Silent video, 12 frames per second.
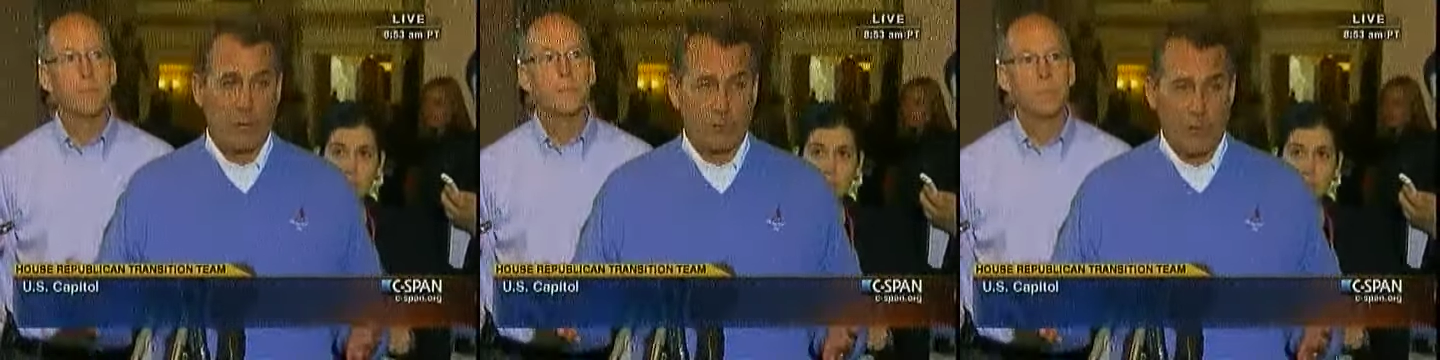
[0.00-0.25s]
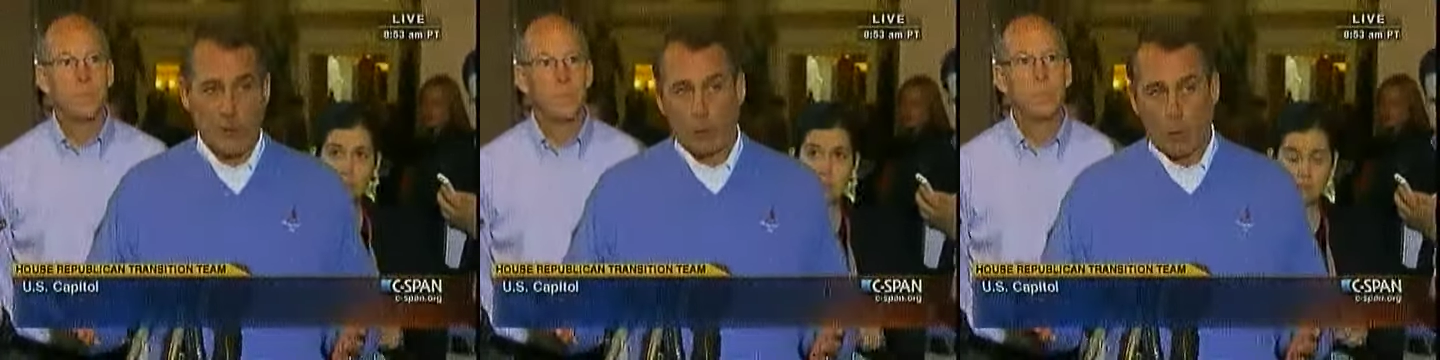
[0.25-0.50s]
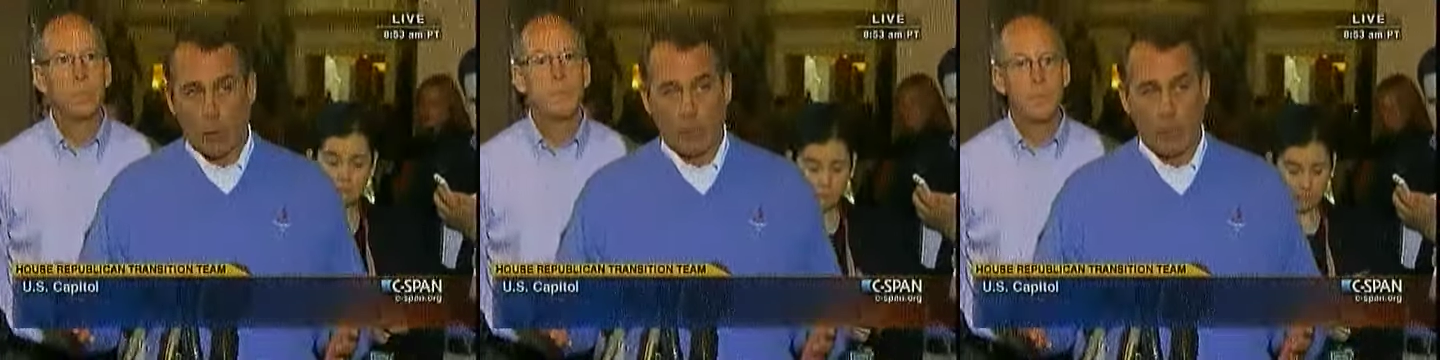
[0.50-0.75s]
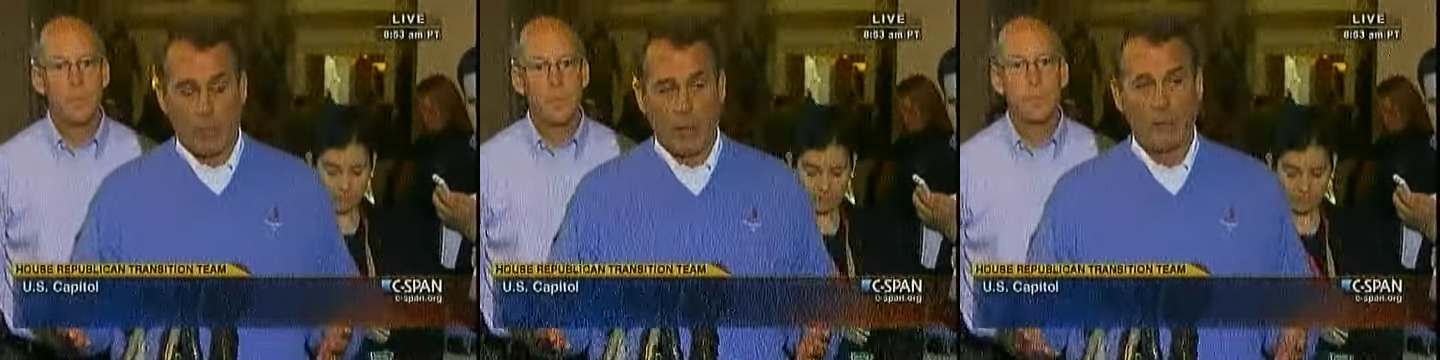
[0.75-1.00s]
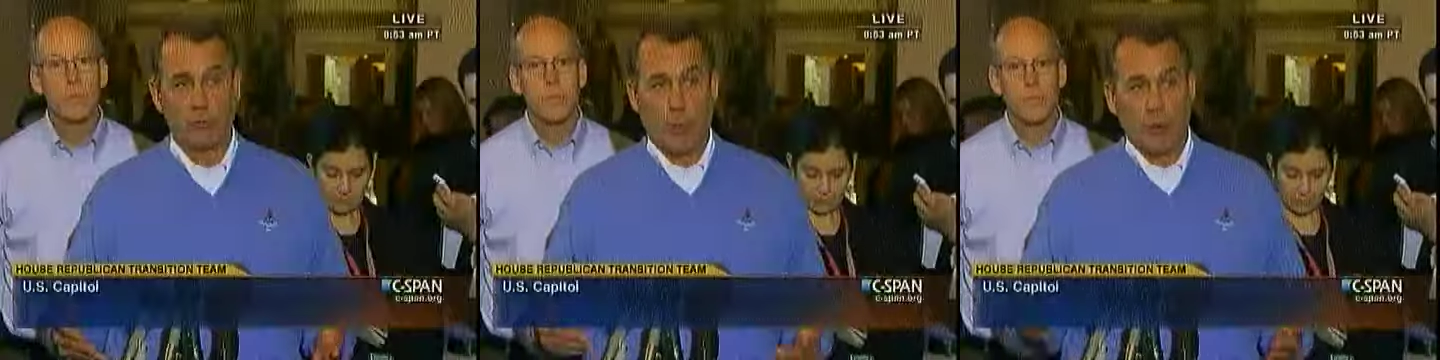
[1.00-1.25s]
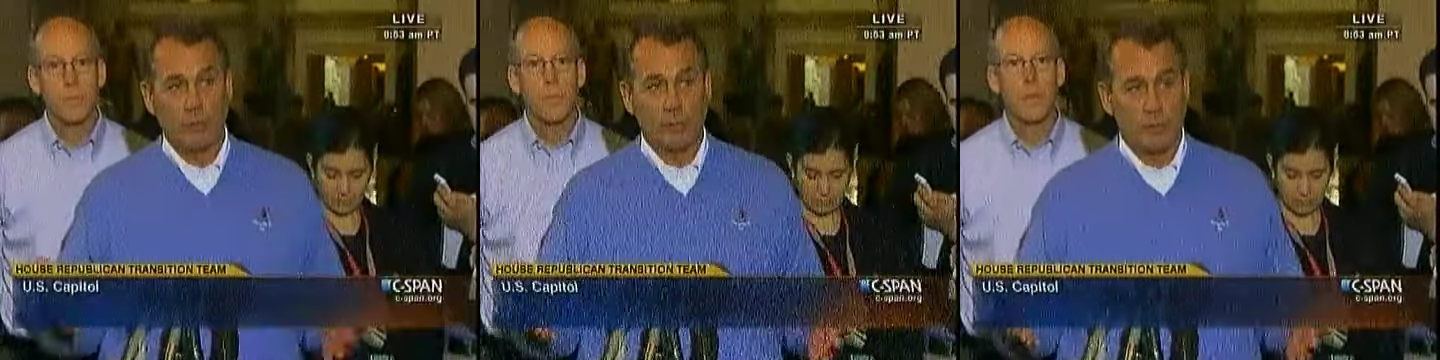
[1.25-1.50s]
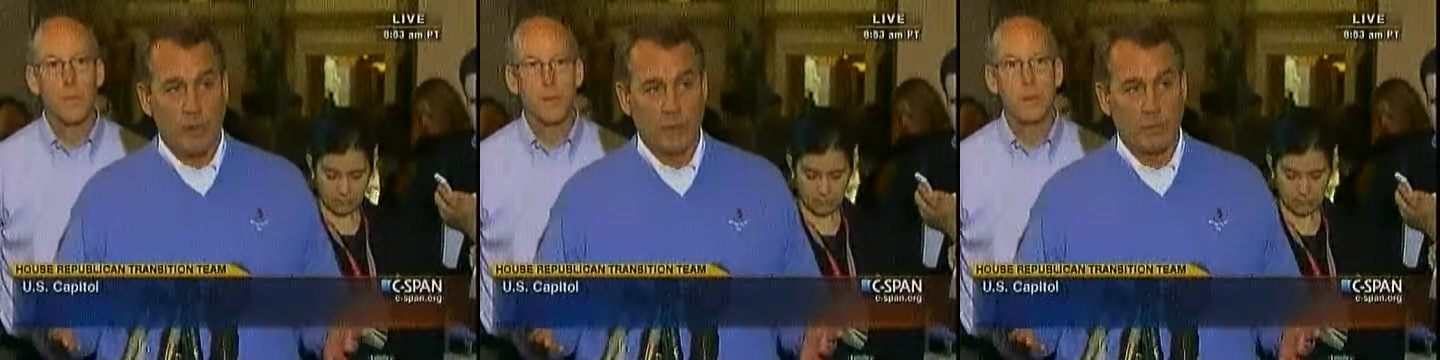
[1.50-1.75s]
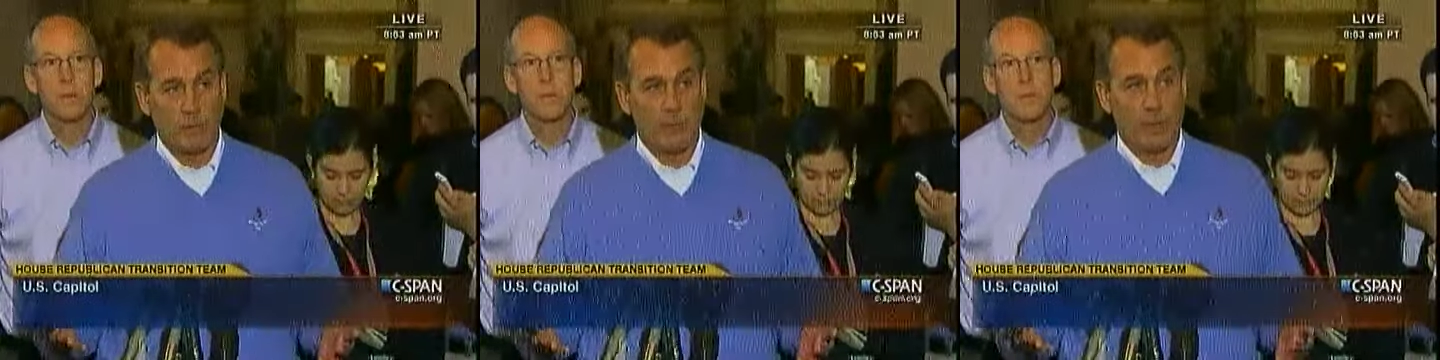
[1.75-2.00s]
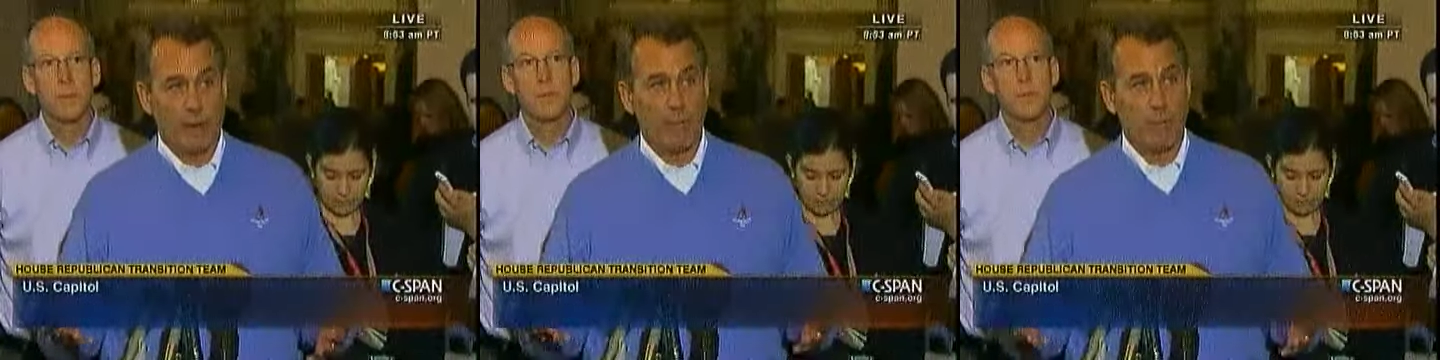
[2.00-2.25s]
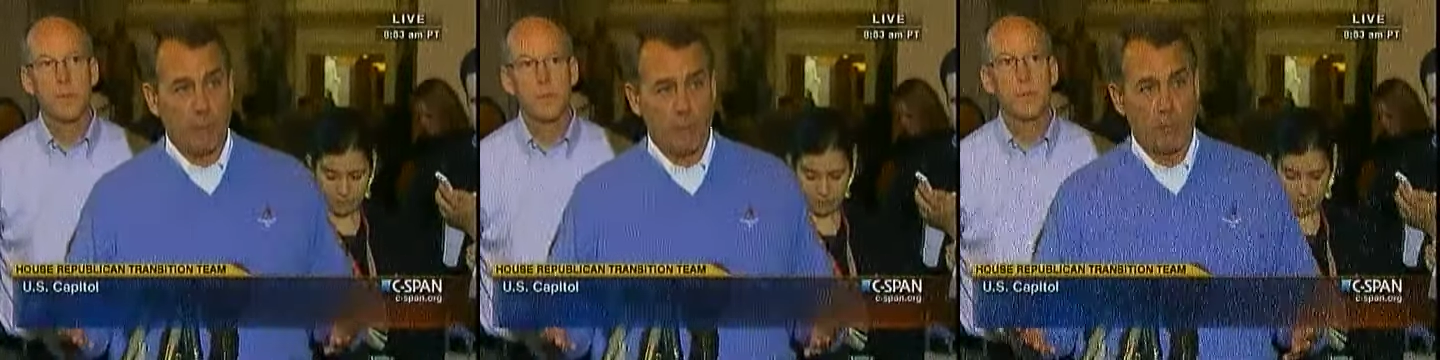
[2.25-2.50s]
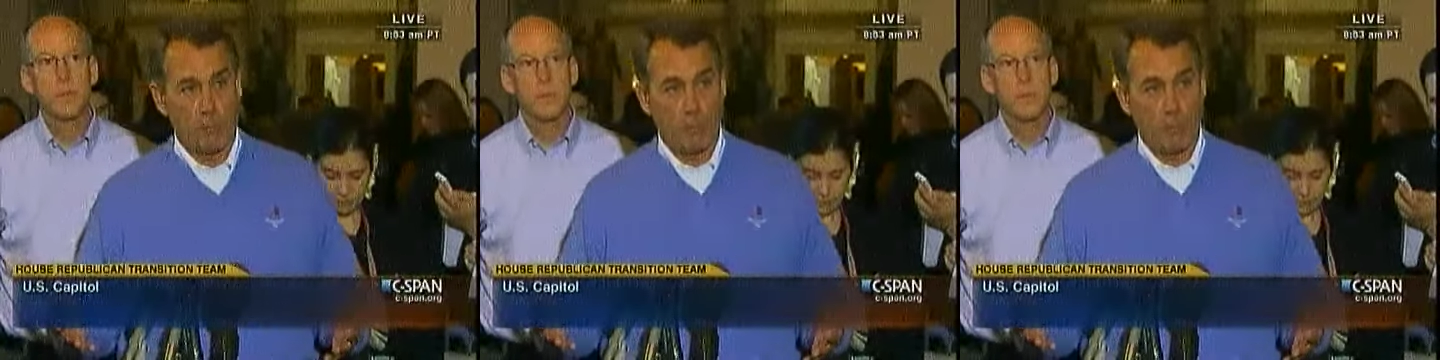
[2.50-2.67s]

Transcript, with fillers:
Speaker 1: the average federal worker makes twice as much as the average,